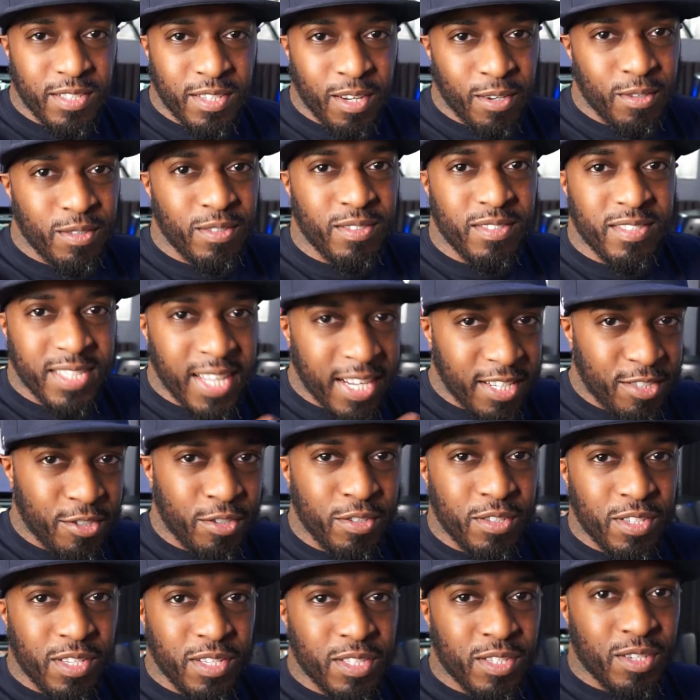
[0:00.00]
So stay
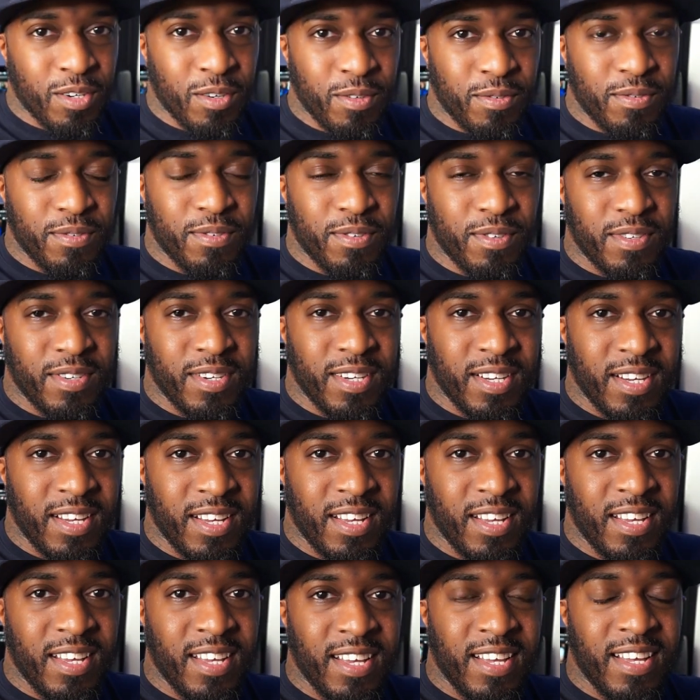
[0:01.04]
true to yourself
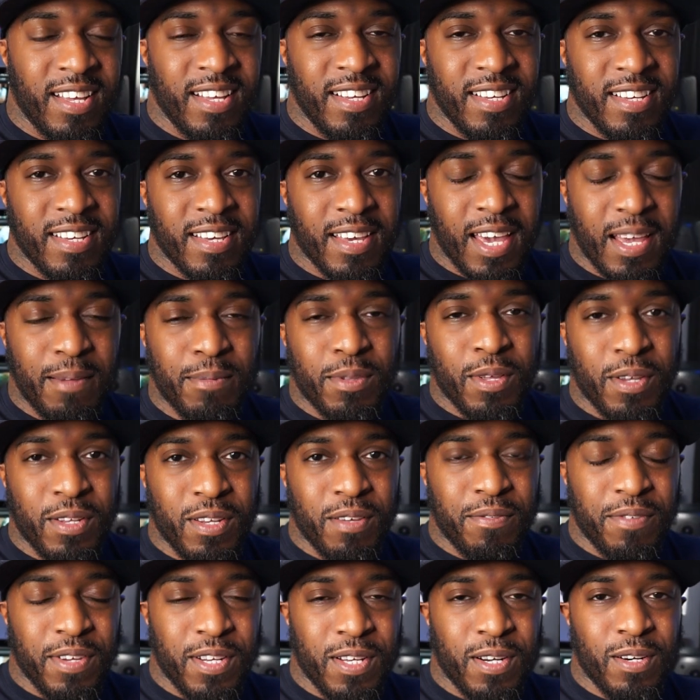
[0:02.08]
keep doing the
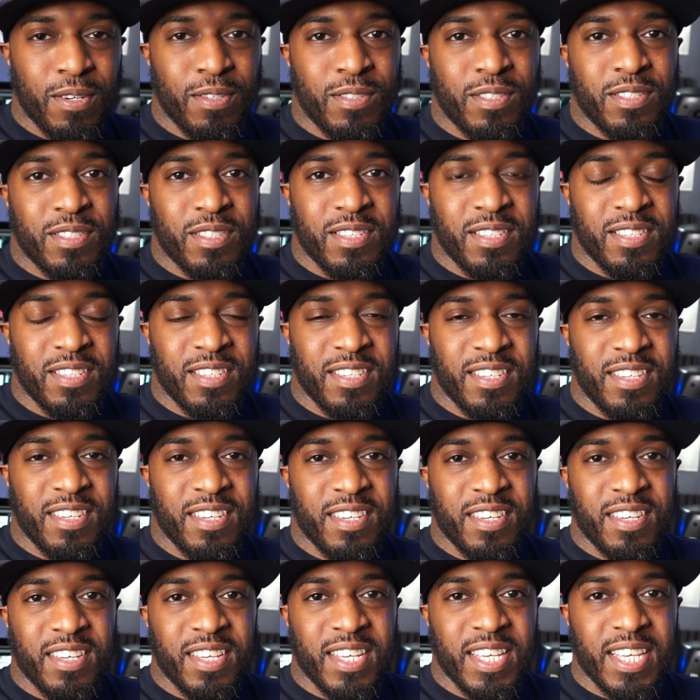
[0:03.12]
videos
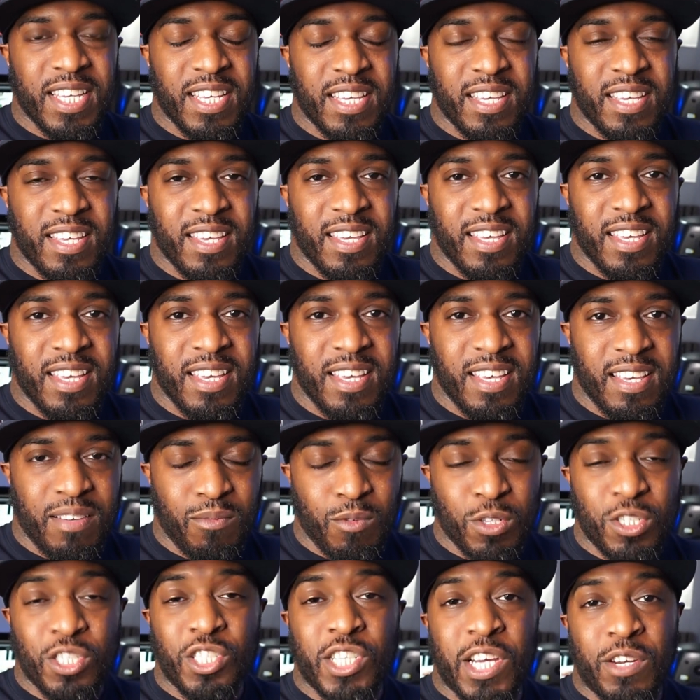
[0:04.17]
and
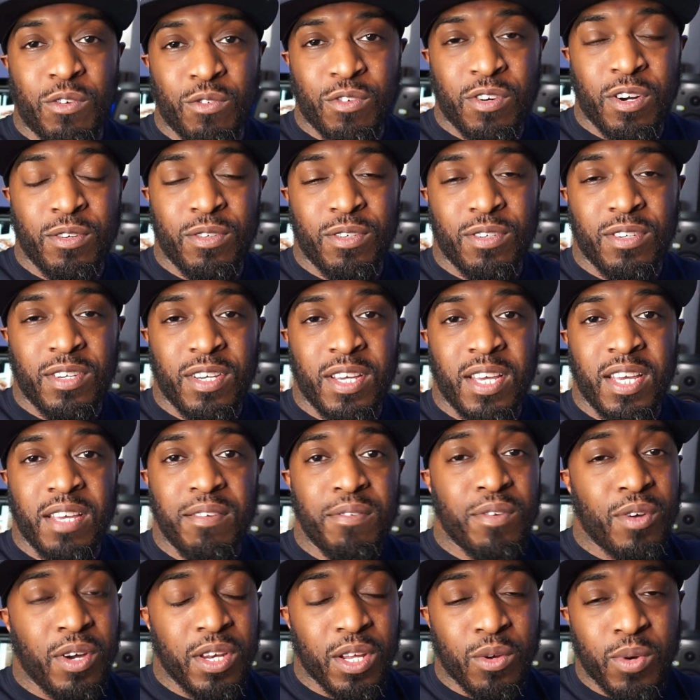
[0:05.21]
watch your channel grow. If
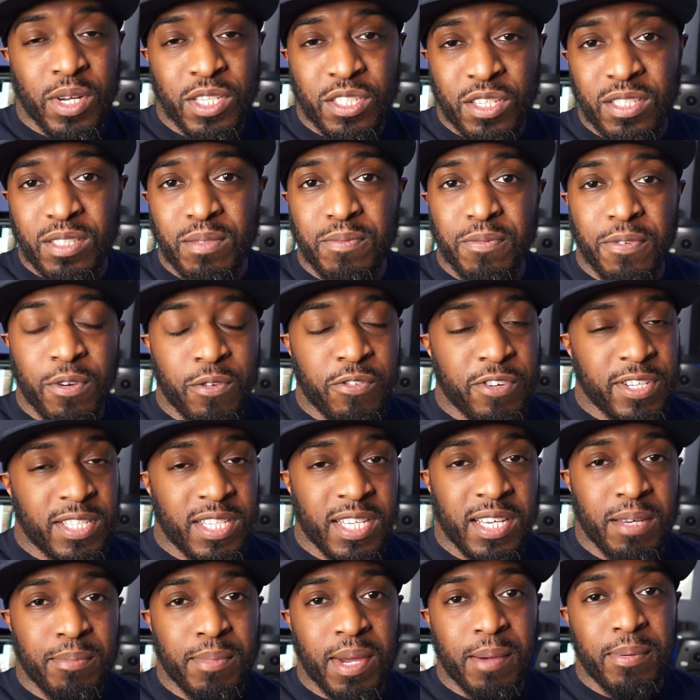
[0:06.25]
you've got any questions, feel free to
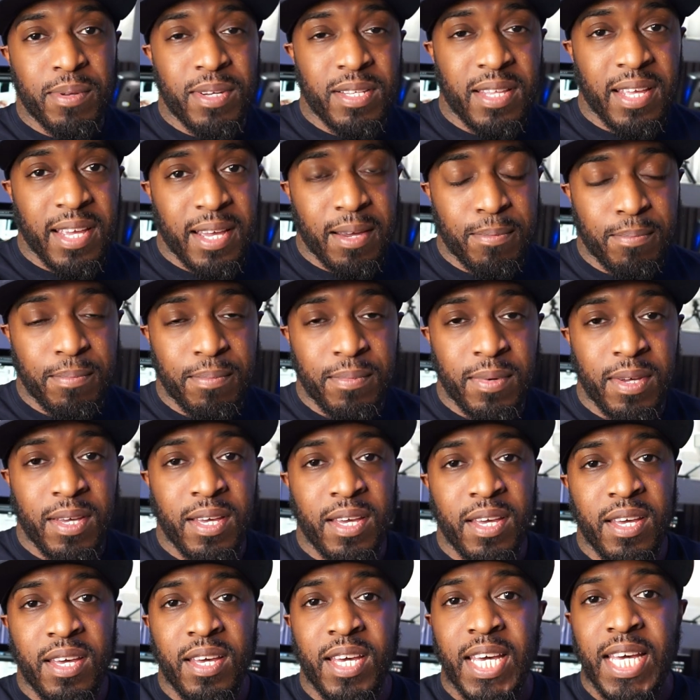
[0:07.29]
hit me up in the DM
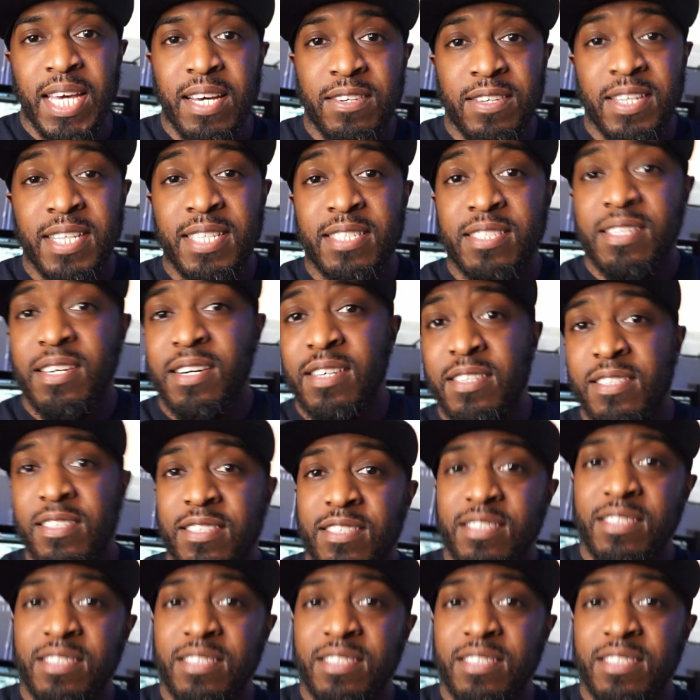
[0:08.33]
on Insta.